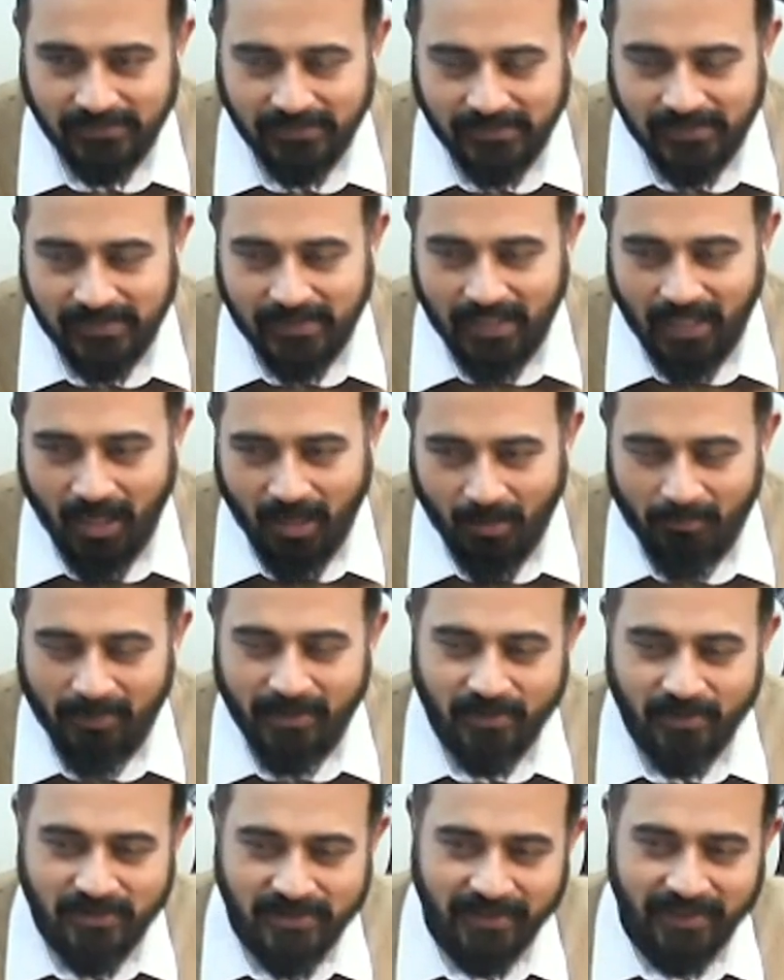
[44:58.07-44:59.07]
But you're
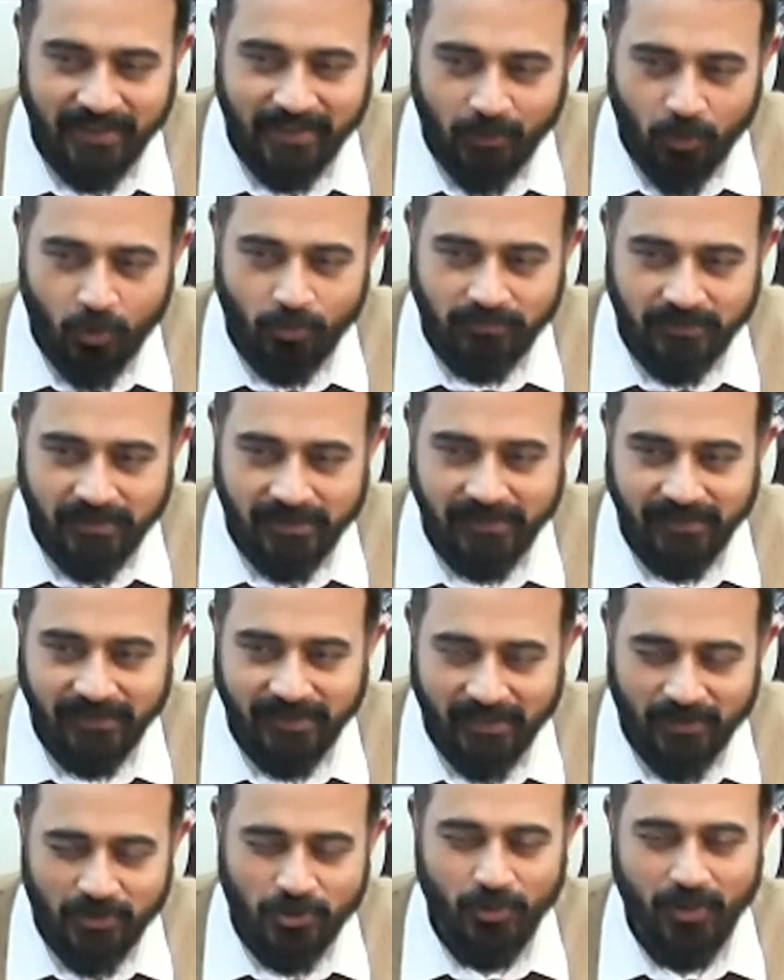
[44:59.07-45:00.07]
sitting at home thinking,
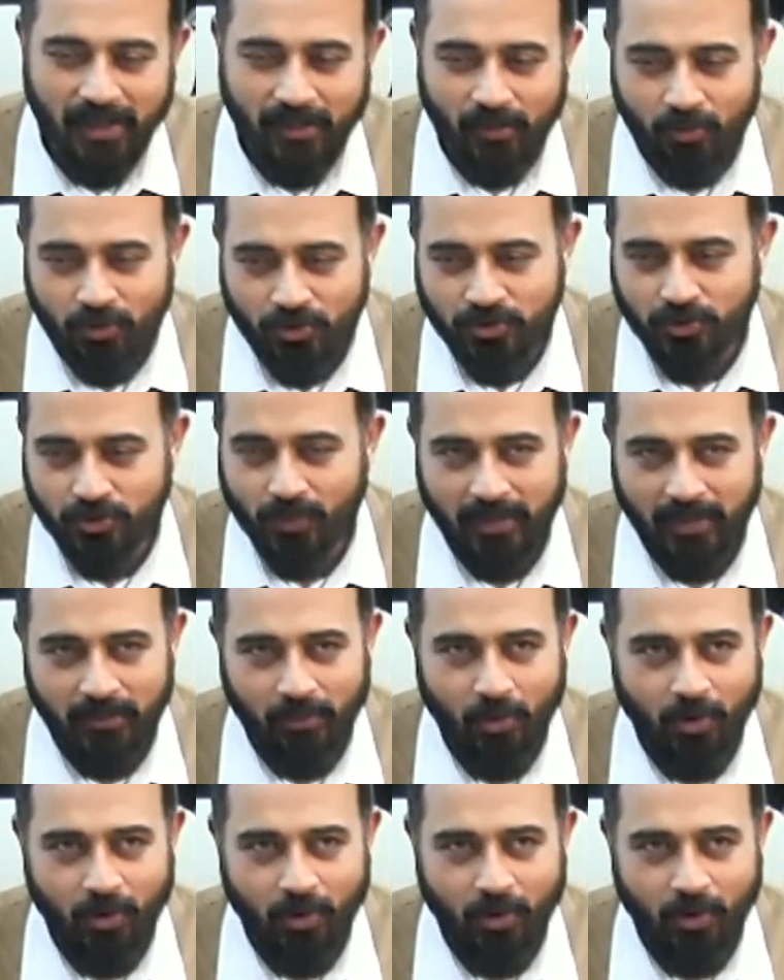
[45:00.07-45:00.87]
should I go, should I not?